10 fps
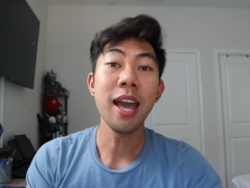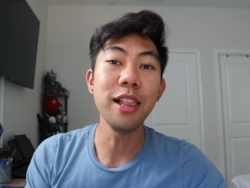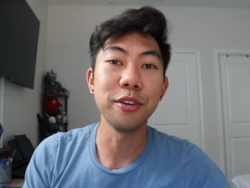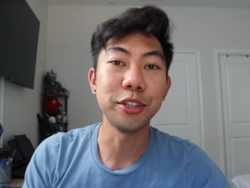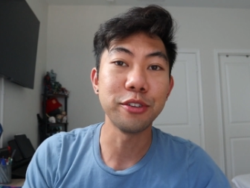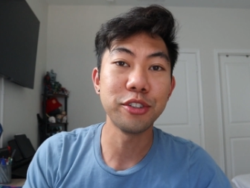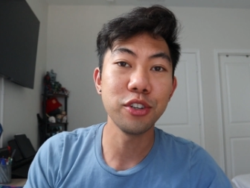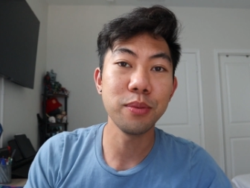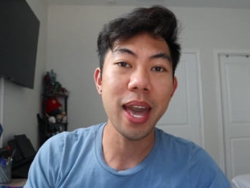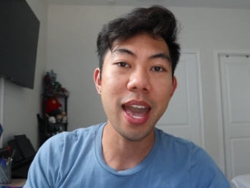Hello
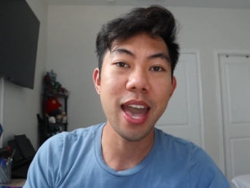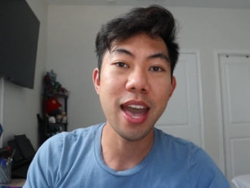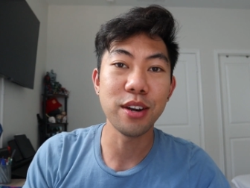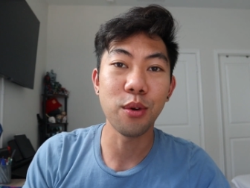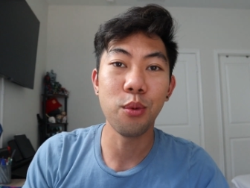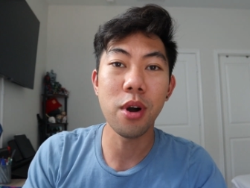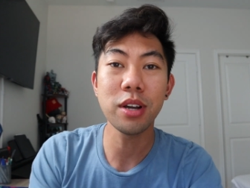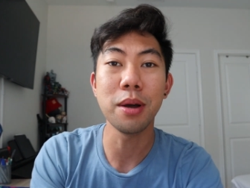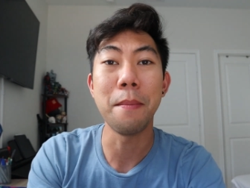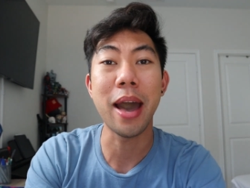YouTube and
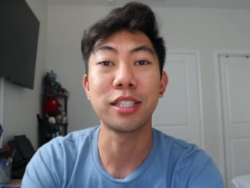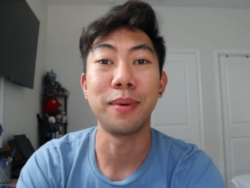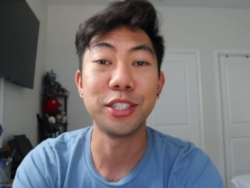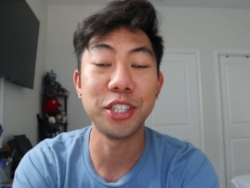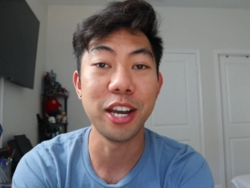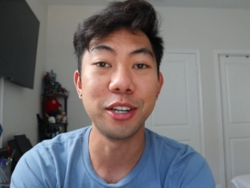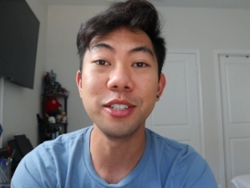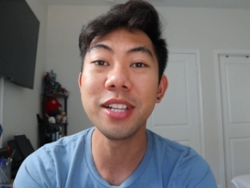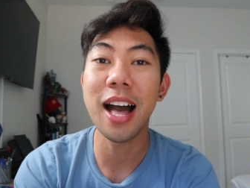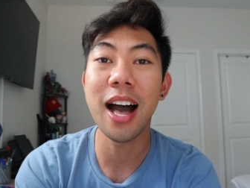welcome back to my
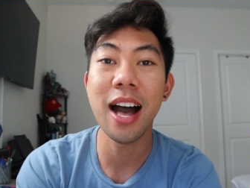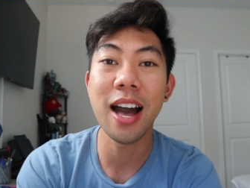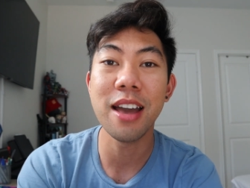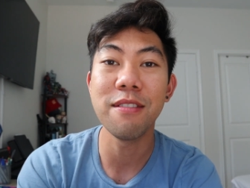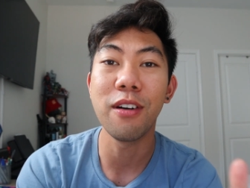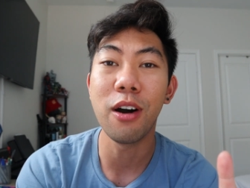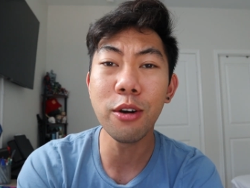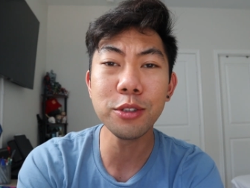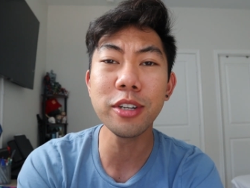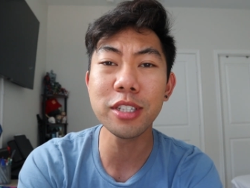channel. I've
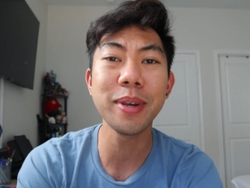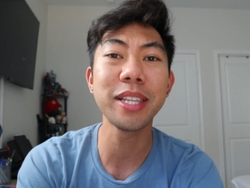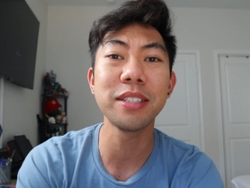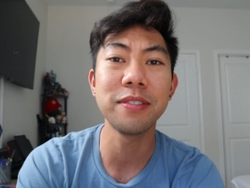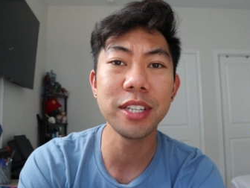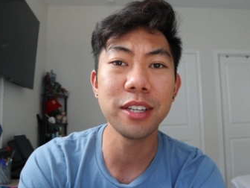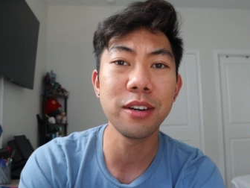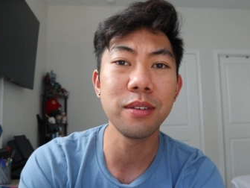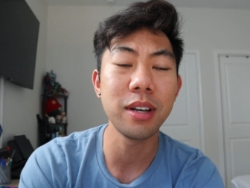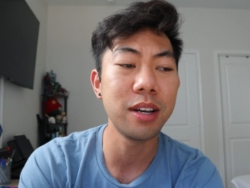always wanted to make this
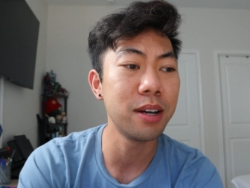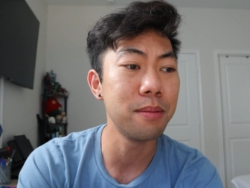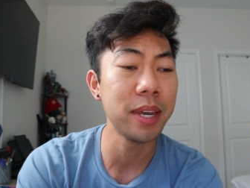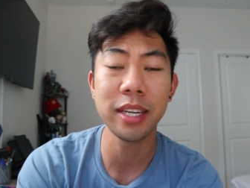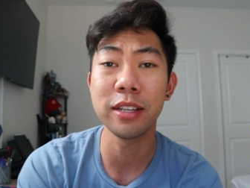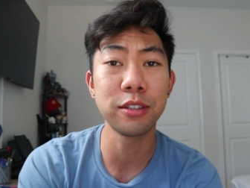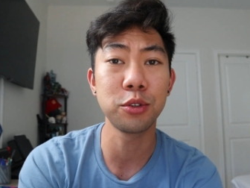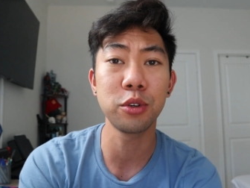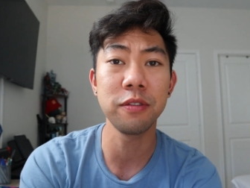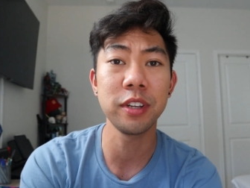video, uh, making a
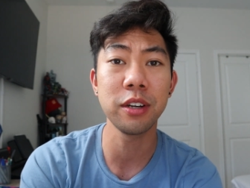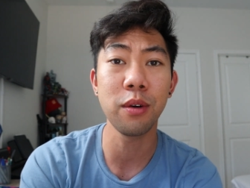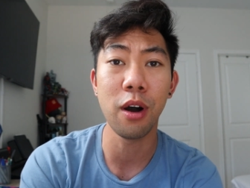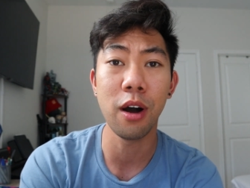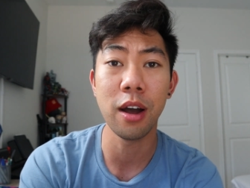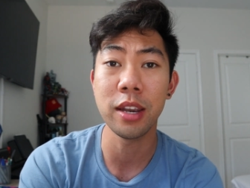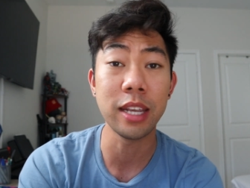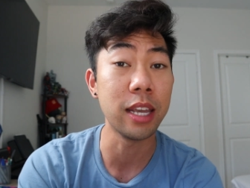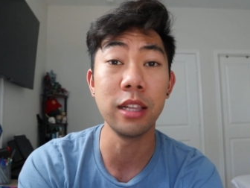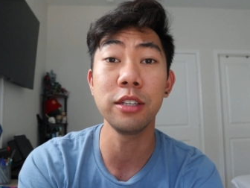tutorial video on
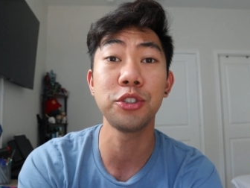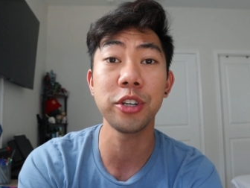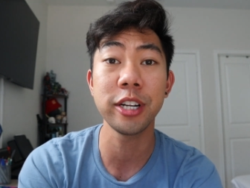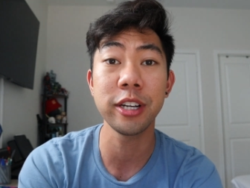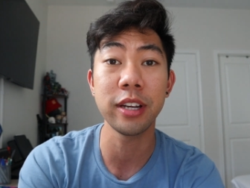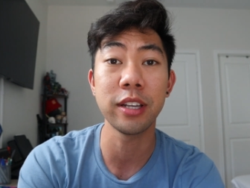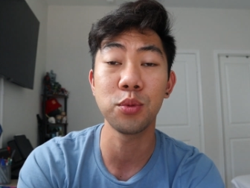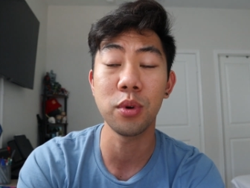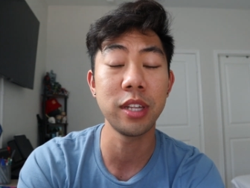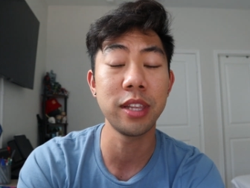Illustrator.
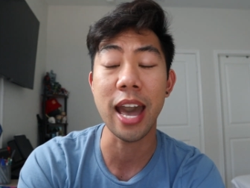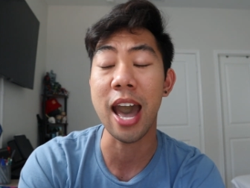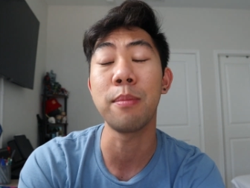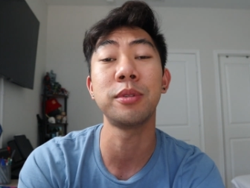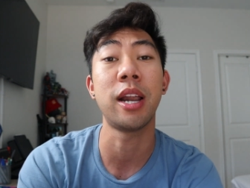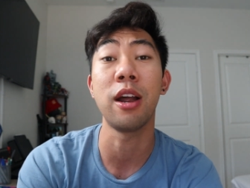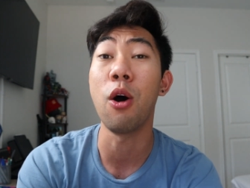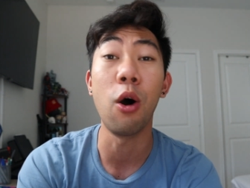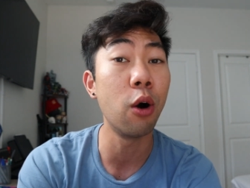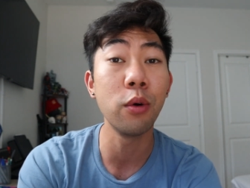It's one of the apps that
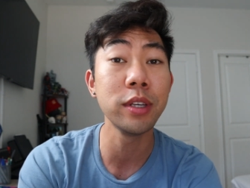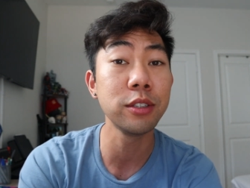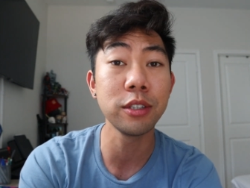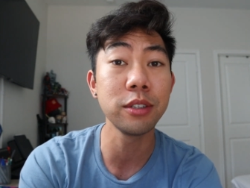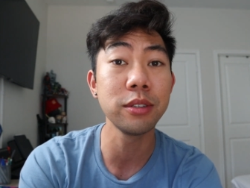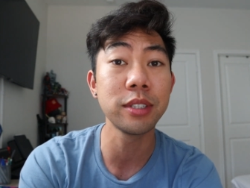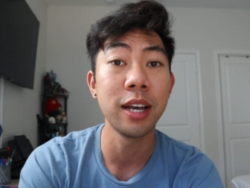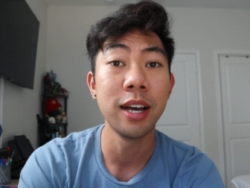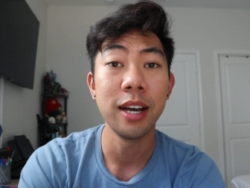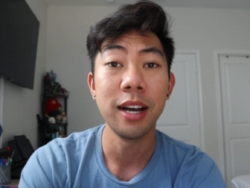I always
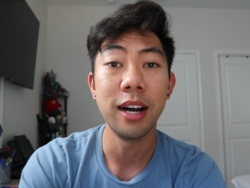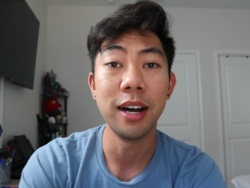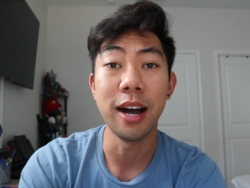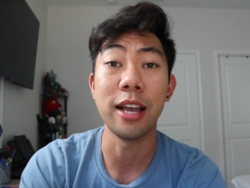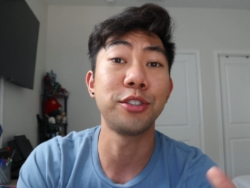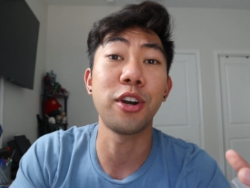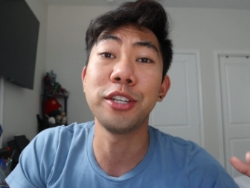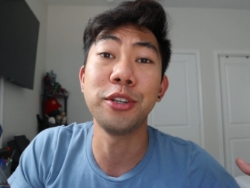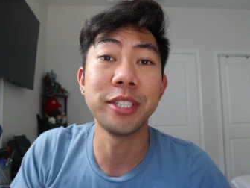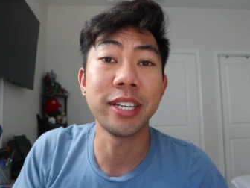use. Uh, I
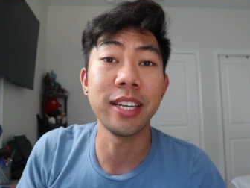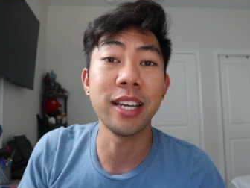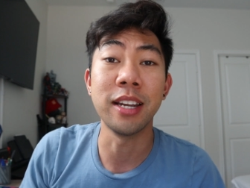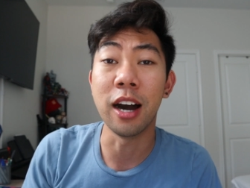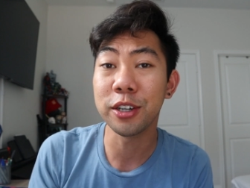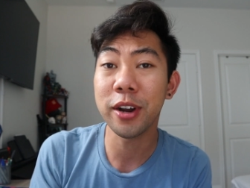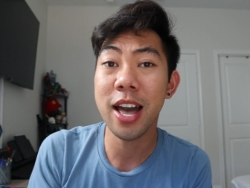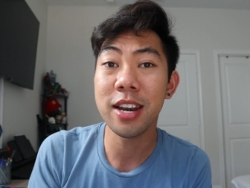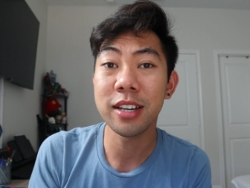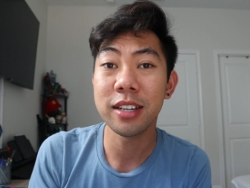started using it in
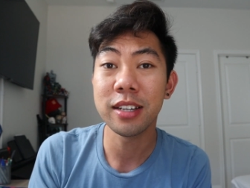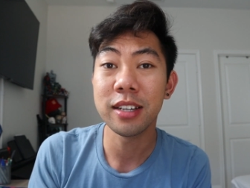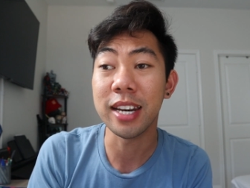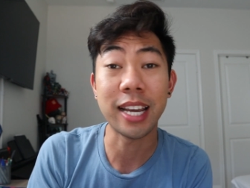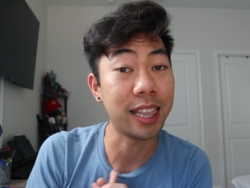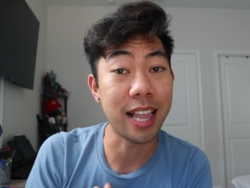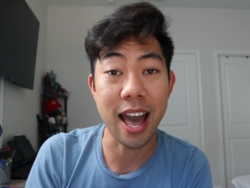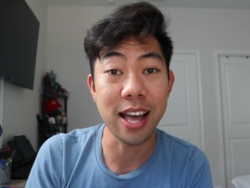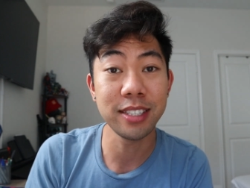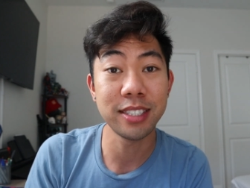undergrad, in a
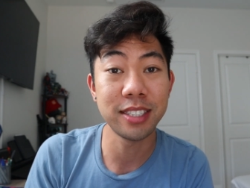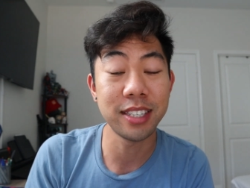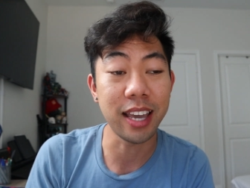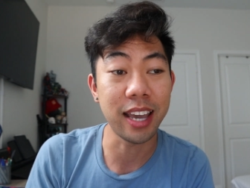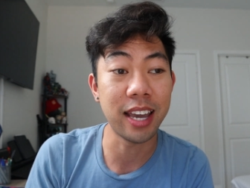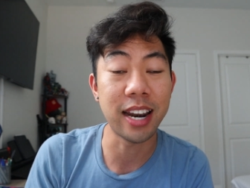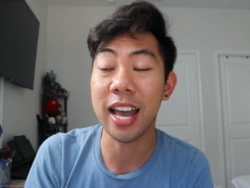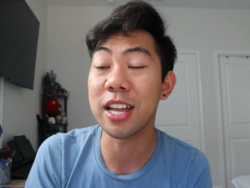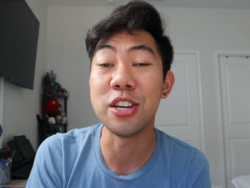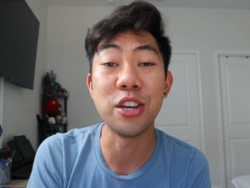class, and I
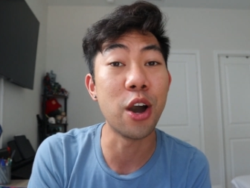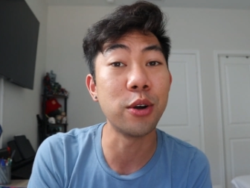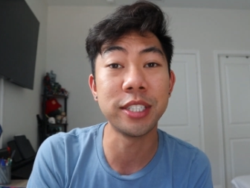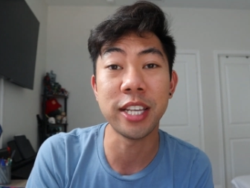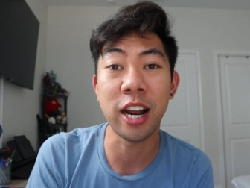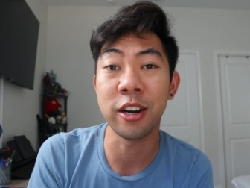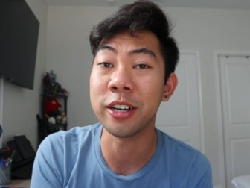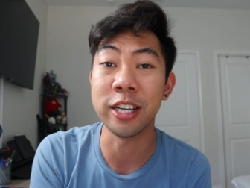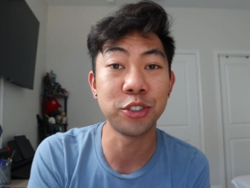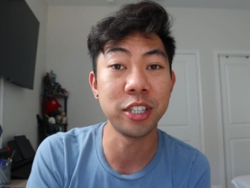had no desire
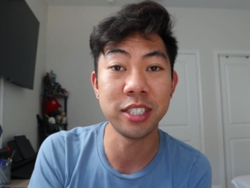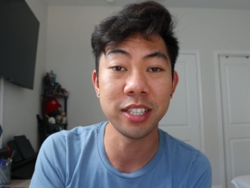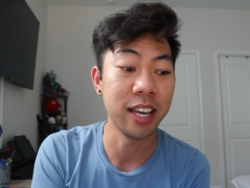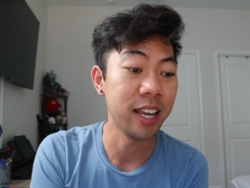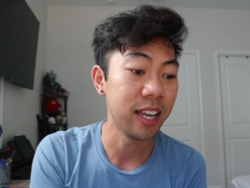or interest